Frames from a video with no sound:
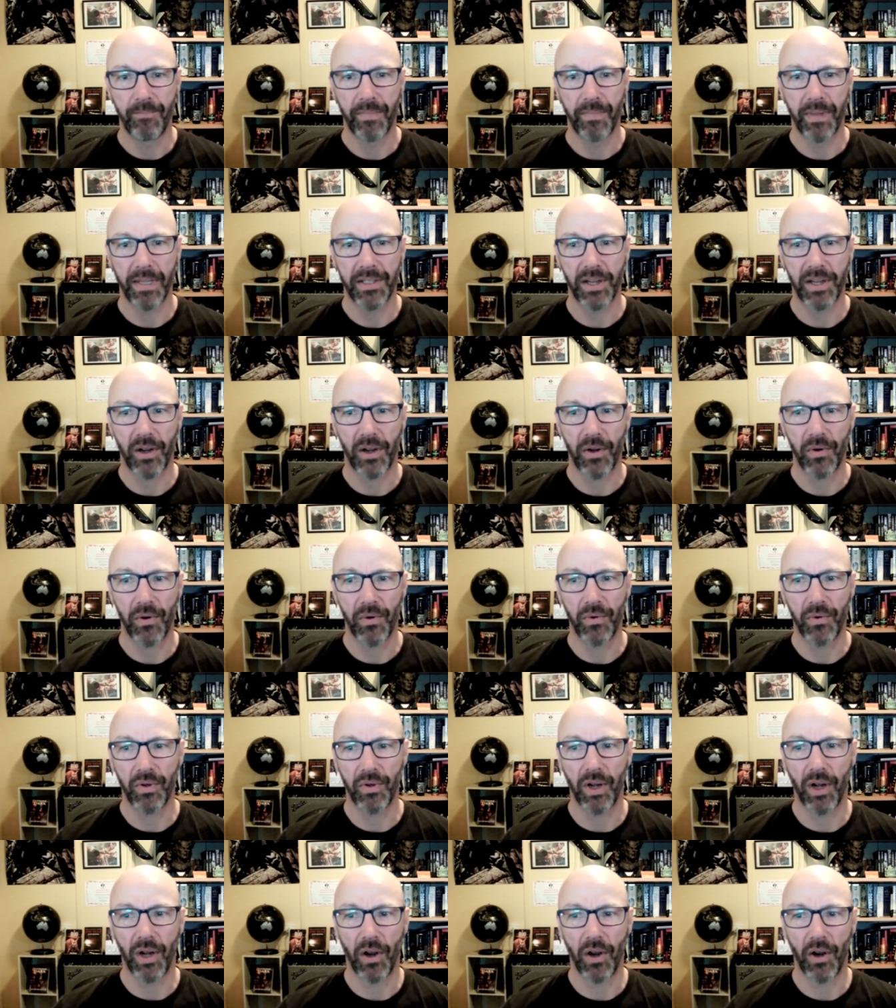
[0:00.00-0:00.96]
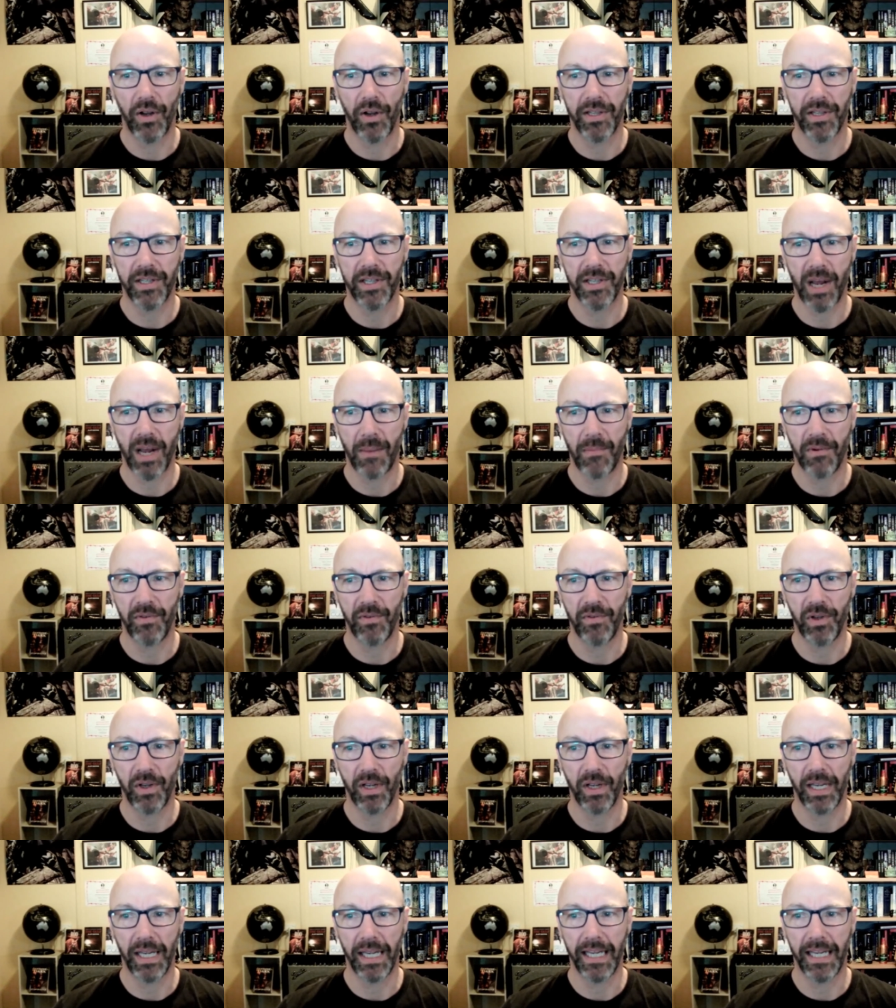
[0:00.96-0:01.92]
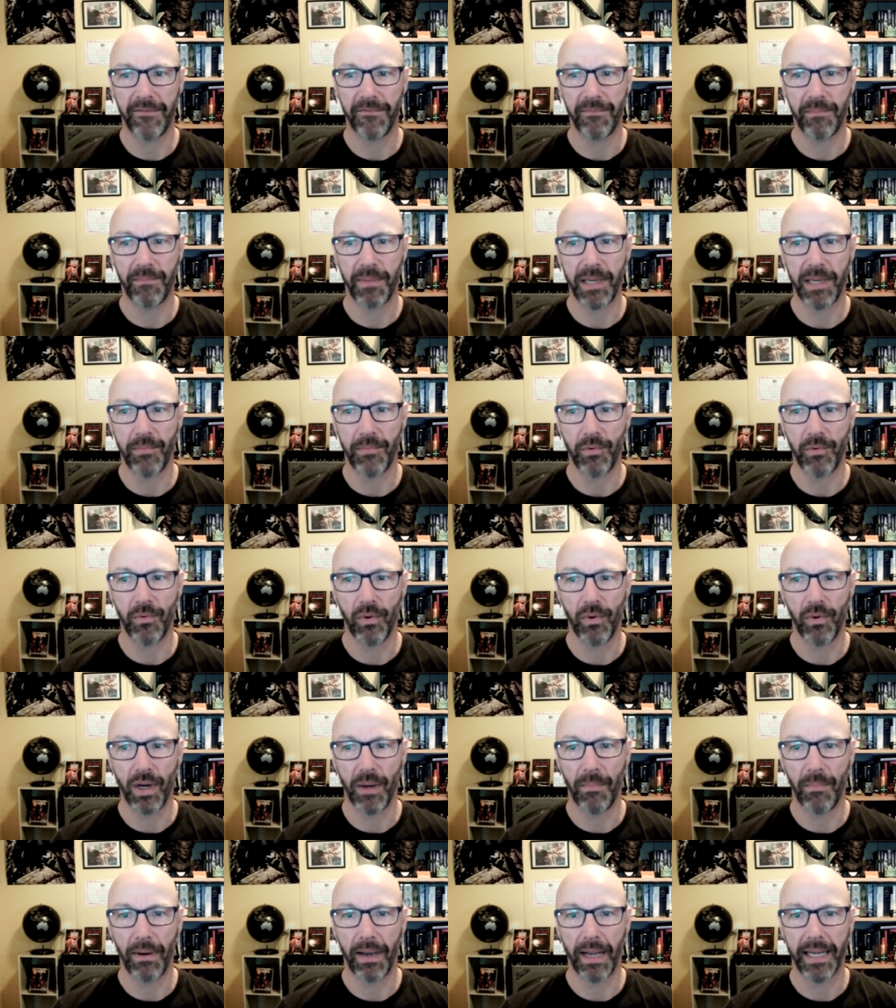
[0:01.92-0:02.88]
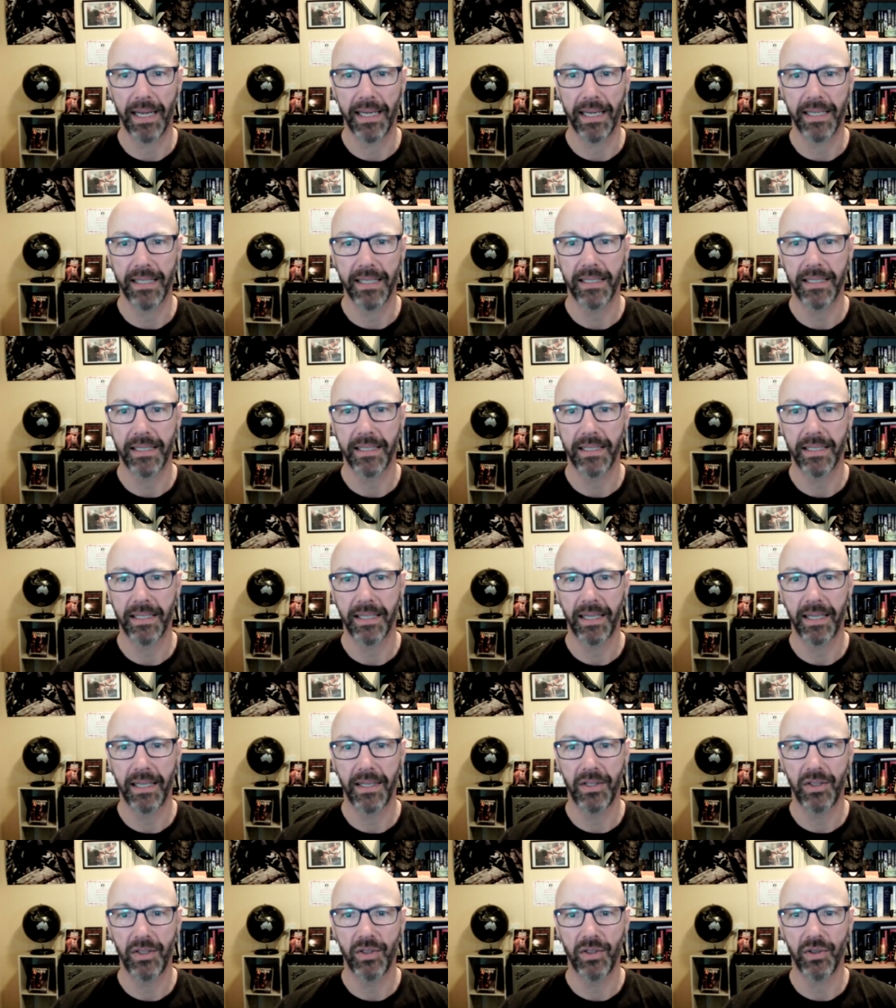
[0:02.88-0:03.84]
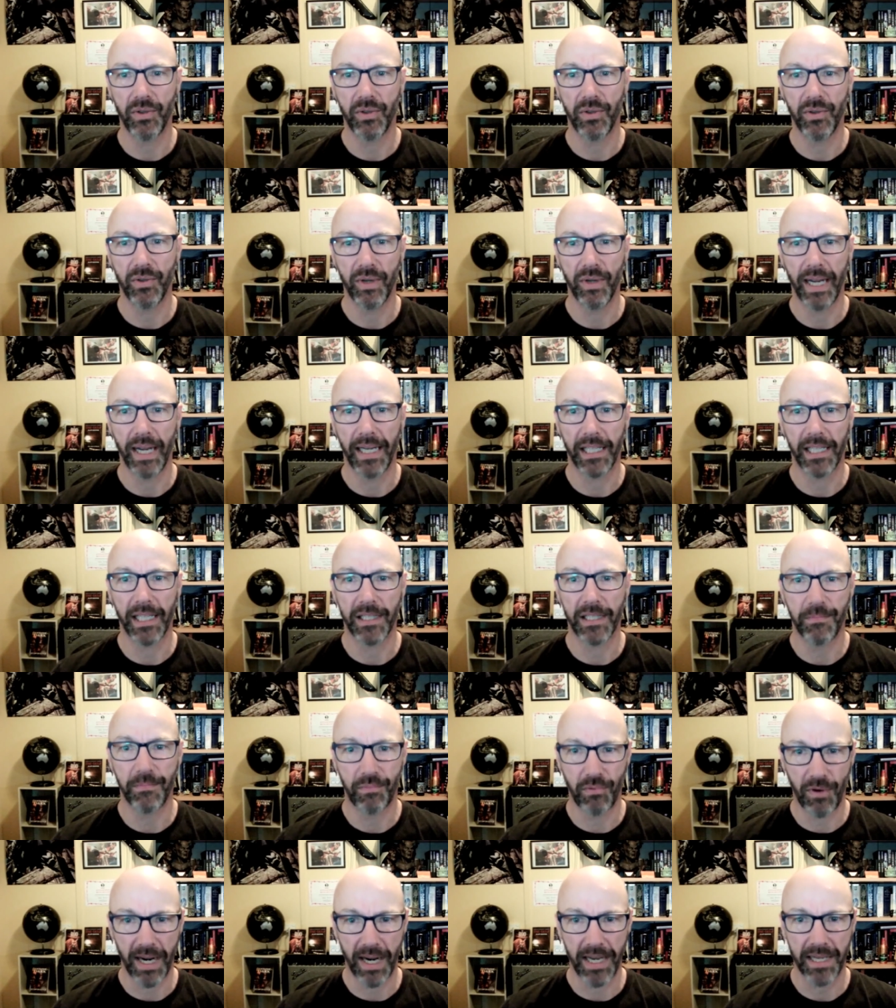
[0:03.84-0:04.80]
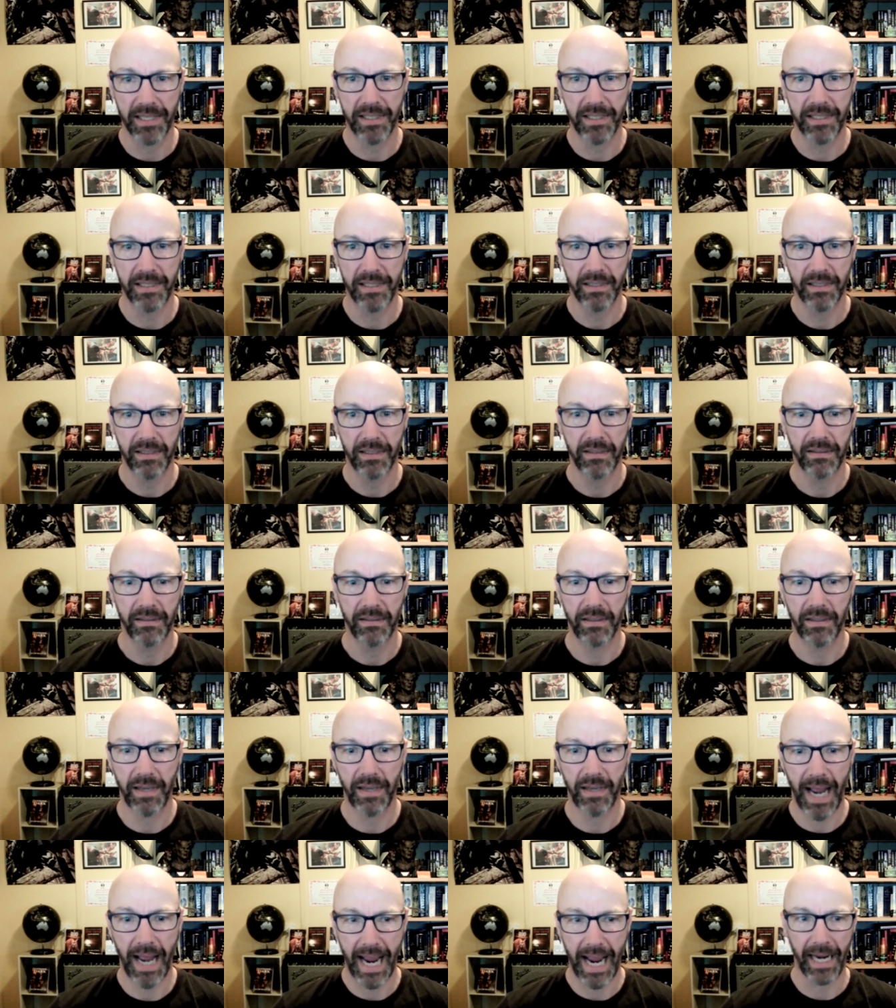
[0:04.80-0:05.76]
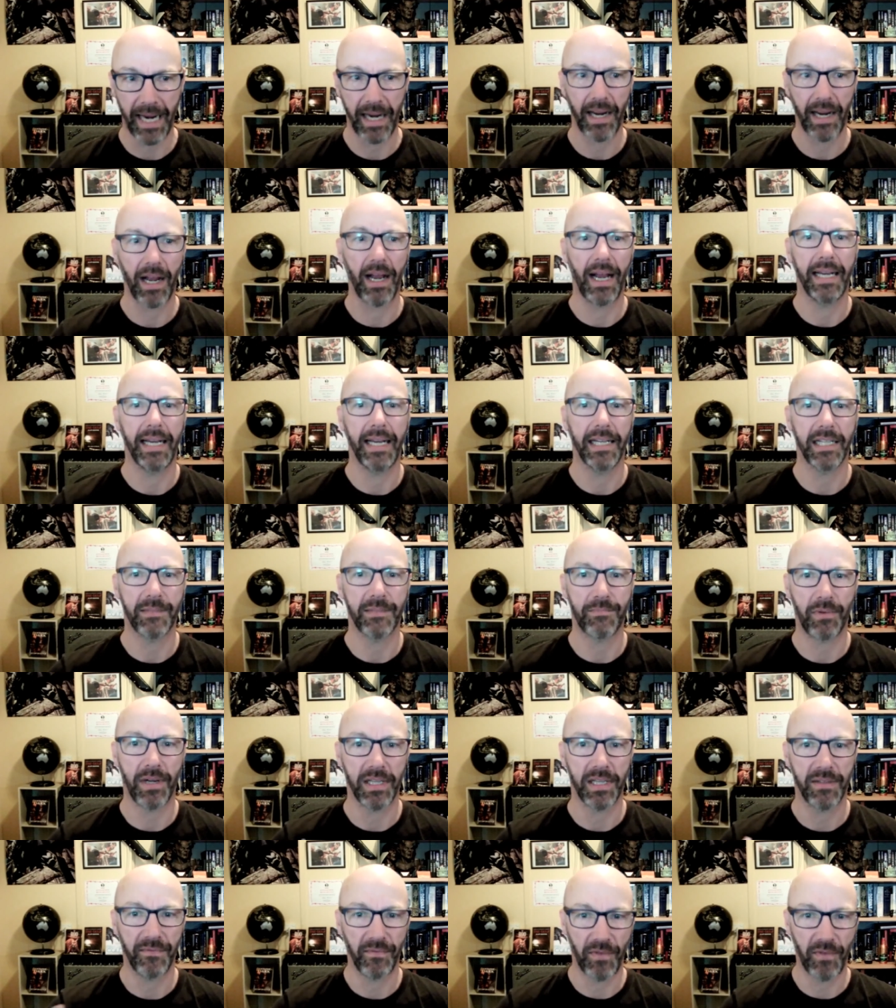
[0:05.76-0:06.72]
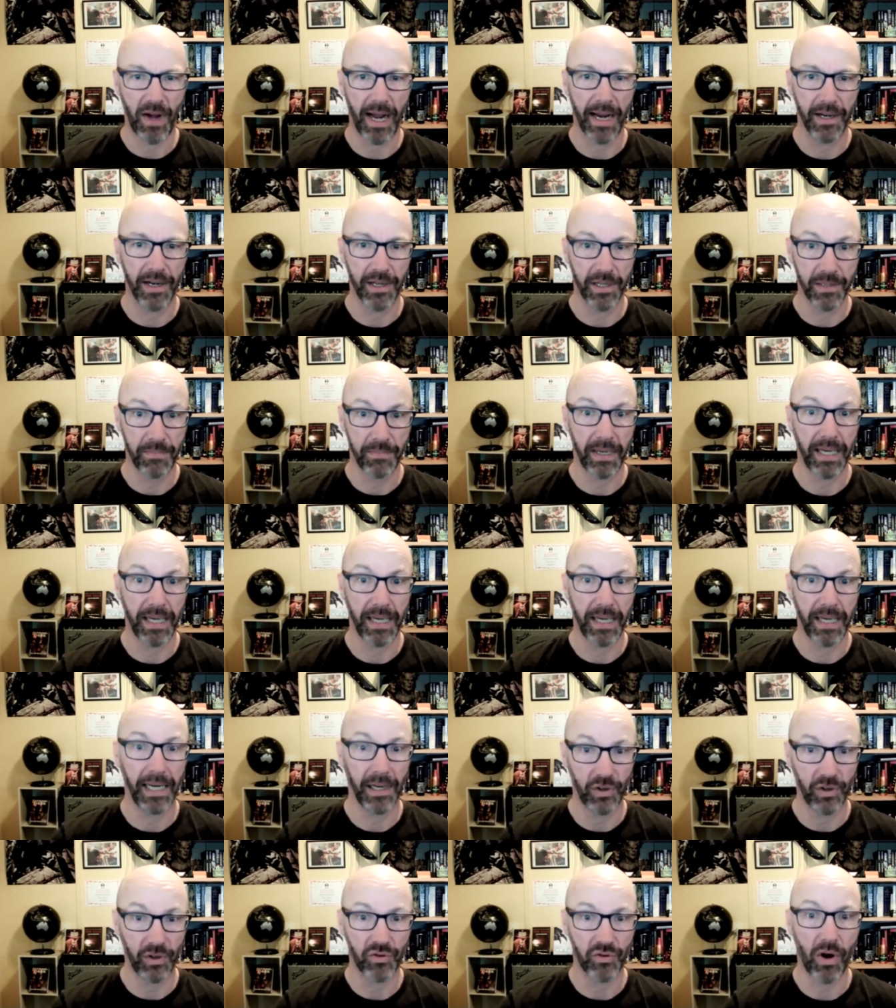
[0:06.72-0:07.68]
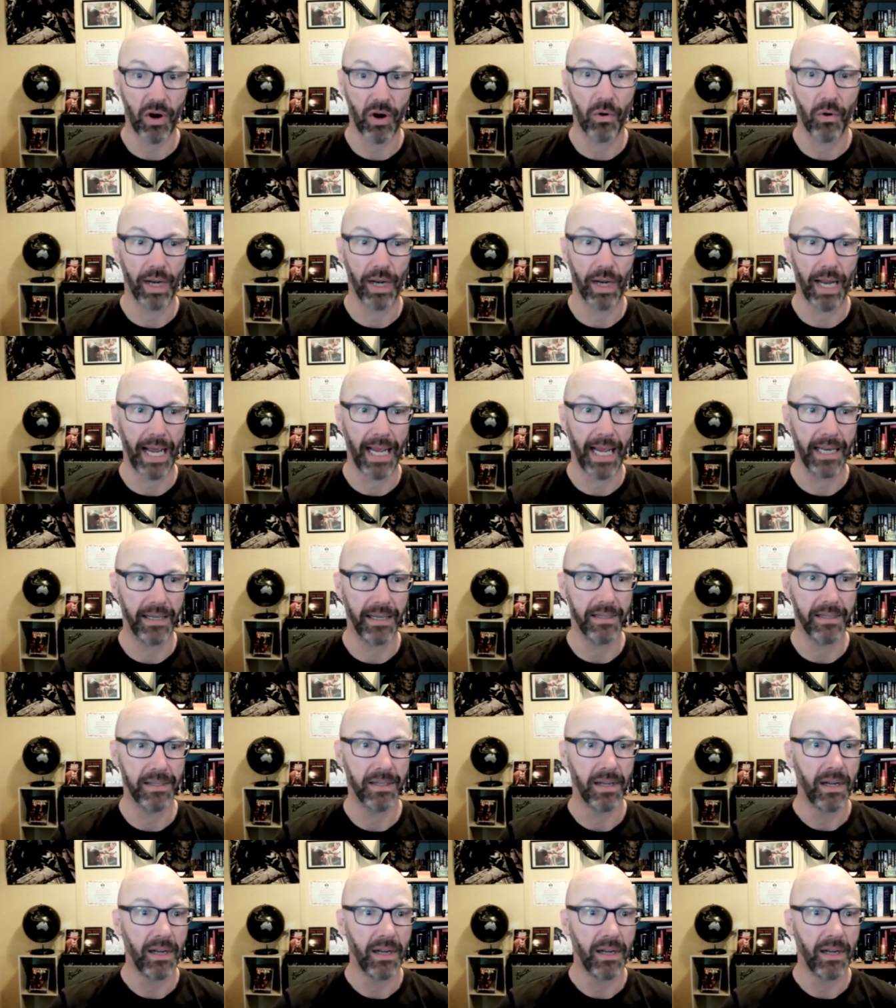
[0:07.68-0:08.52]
So a lot of the time, if you can give people a place to express anger and express violence, but in controlled and